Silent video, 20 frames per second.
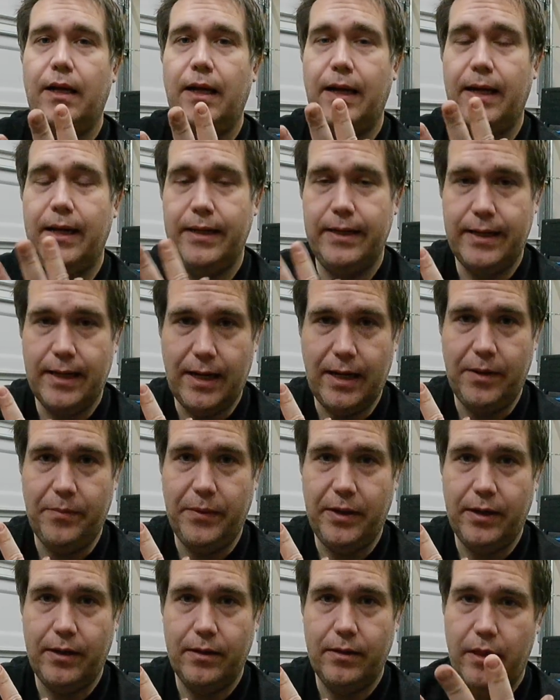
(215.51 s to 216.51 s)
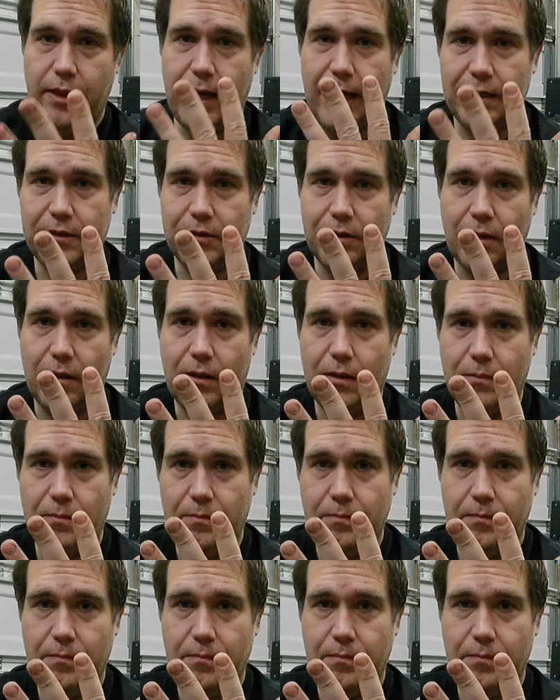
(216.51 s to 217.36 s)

and timing. That's all.